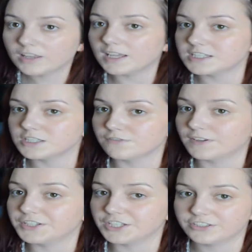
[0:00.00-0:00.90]
that is
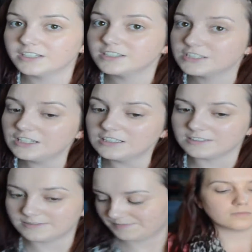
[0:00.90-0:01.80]
foundation
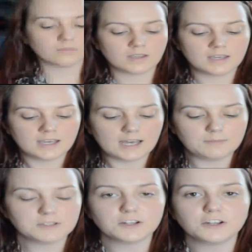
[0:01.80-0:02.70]
done.
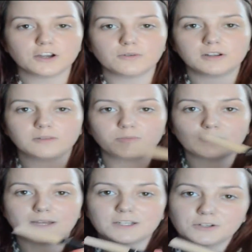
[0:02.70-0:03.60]
I'm just gonna go in
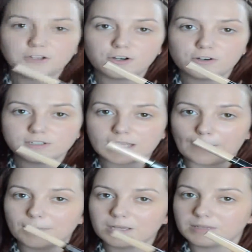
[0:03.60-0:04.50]
with my good old
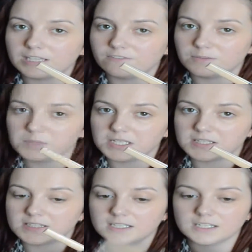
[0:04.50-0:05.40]
Maybelline Fit Me
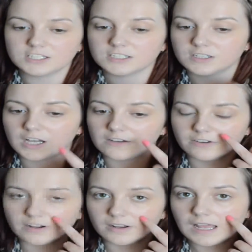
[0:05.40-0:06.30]
Concealer just to
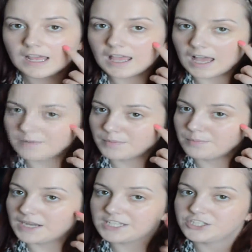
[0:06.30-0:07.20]
cover up
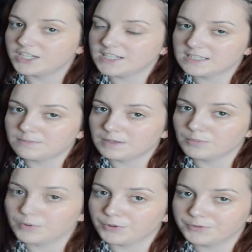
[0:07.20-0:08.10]
my cheeks a bit
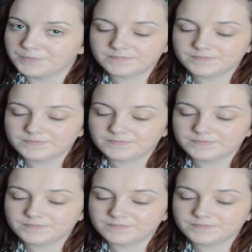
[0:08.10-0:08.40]
more.